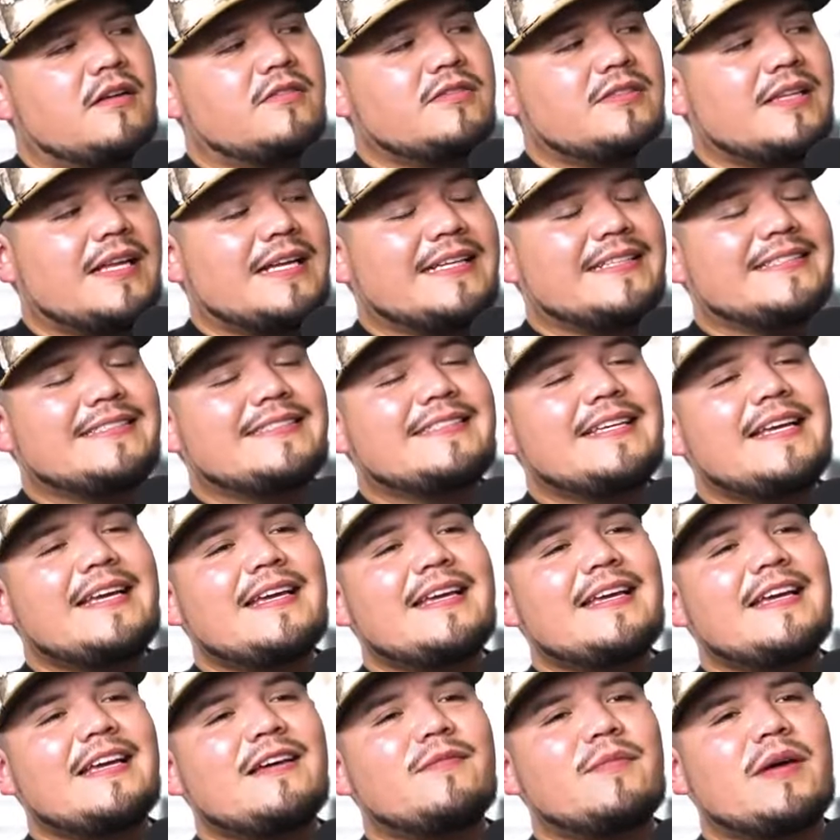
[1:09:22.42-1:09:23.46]
And I was like,
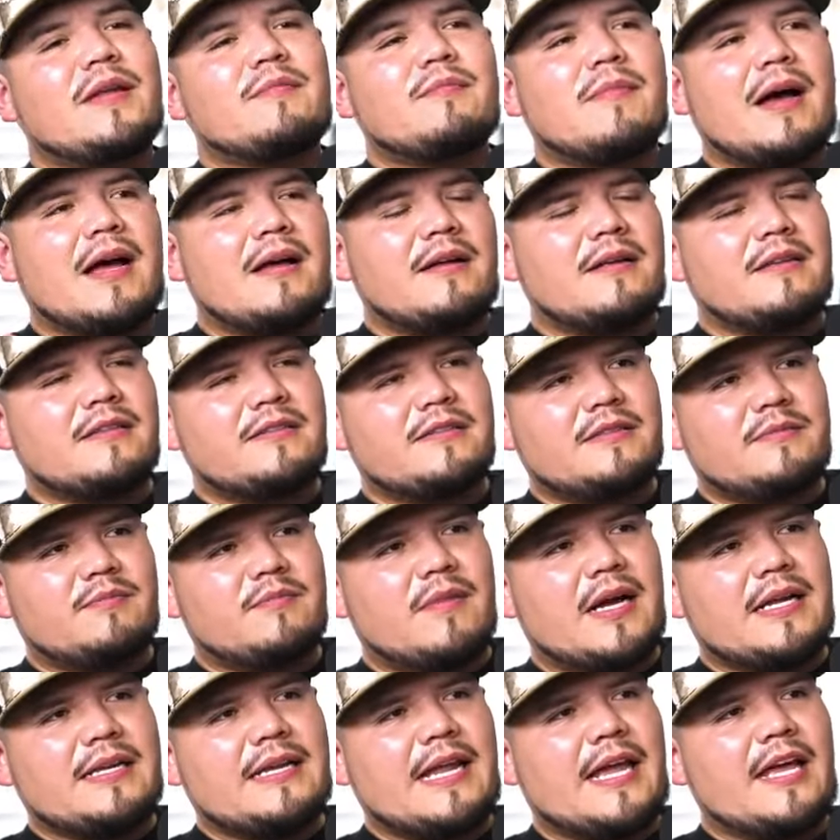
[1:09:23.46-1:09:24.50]
damn. And my
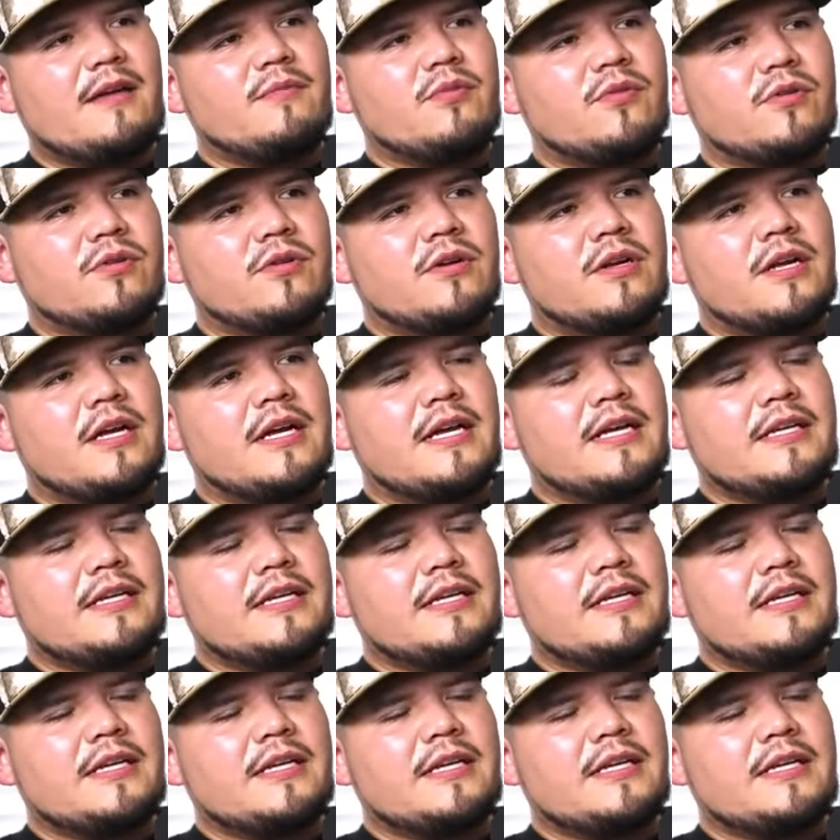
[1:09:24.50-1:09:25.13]
my neighbor,